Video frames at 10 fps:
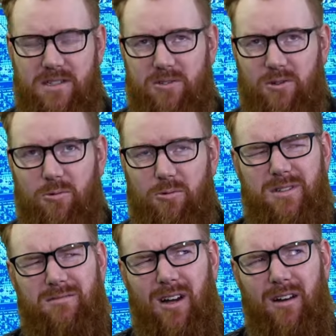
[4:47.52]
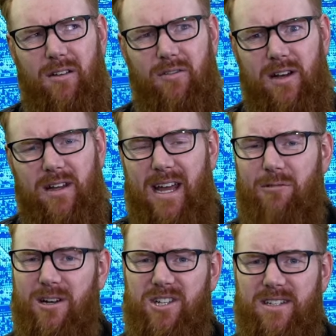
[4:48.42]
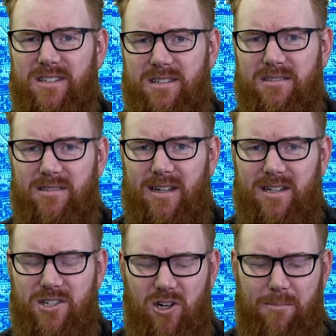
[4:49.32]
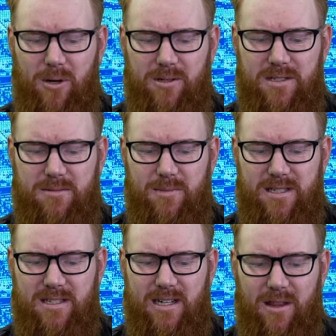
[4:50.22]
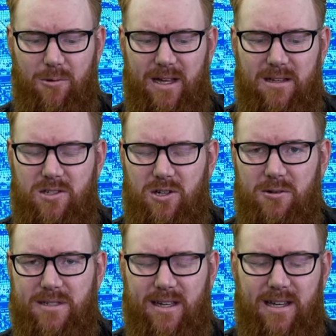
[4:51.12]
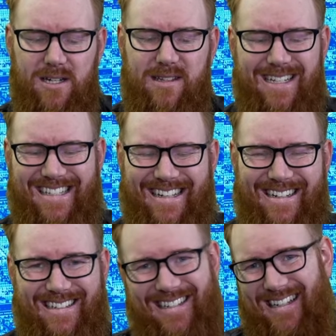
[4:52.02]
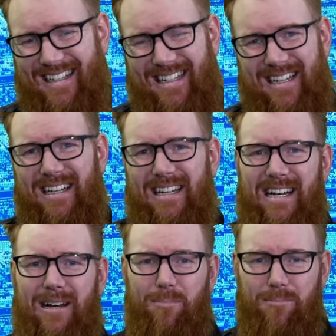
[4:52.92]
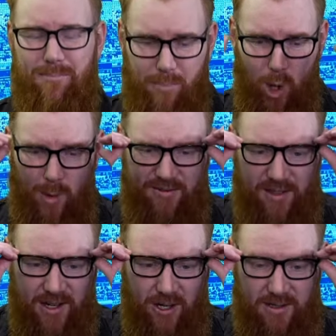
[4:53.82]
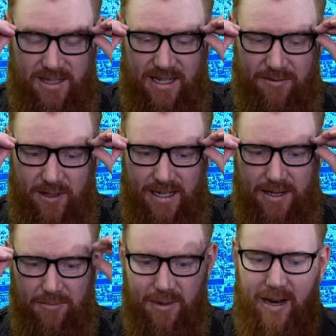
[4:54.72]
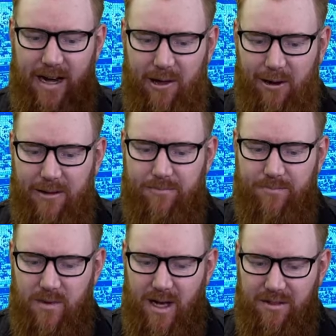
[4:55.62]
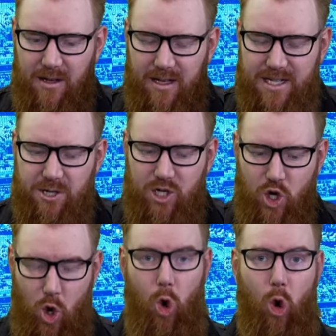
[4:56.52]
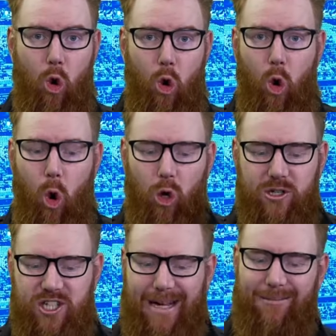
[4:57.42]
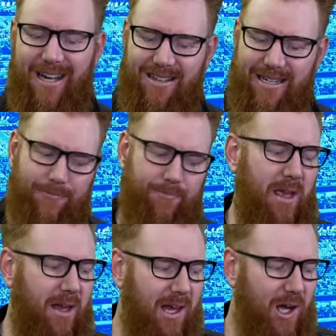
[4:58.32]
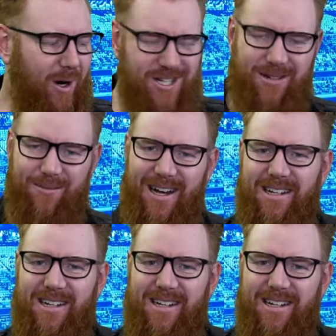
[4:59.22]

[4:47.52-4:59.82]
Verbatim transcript: who was kind of defender, Ed Richards Yep. and his giant bonds misses another week due to his no good. concussion. That sucks. Yeah. Hmm. They need uh, him. Poor one out for the dogs. They definitely need him. But anyway, other injury news Jamie Elliott question marks